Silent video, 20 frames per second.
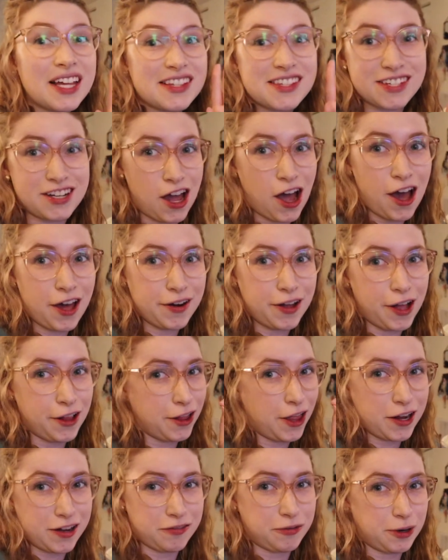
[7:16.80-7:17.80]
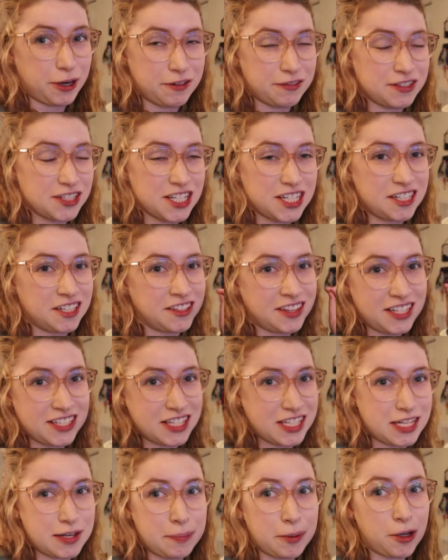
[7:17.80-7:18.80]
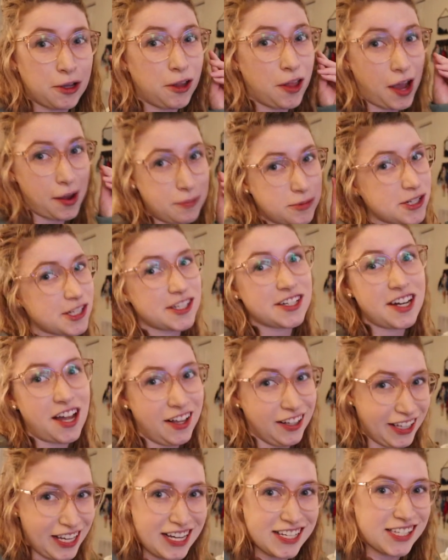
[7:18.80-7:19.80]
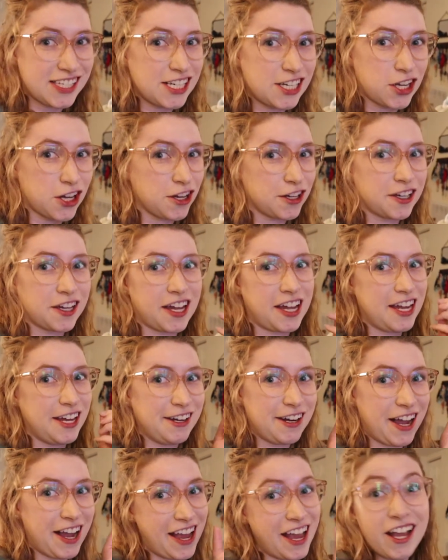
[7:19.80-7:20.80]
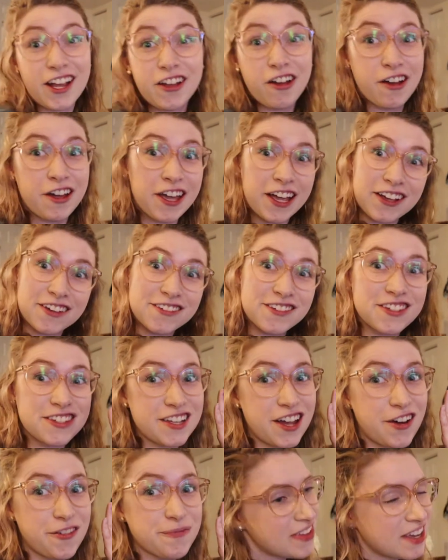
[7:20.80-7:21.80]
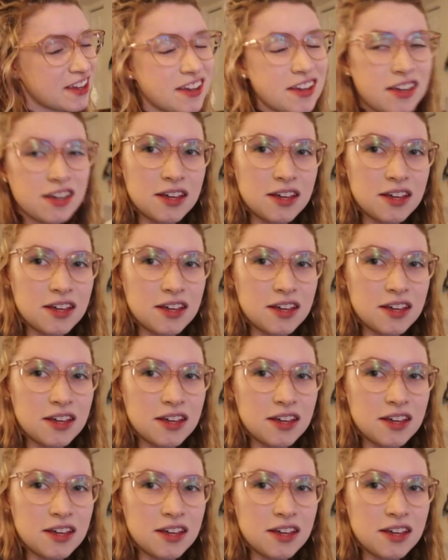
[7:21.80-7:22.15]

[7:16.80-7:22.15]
that's not a lot of work for dinner. That's typical. I'm just a lazy cook and I hate cooking. So that's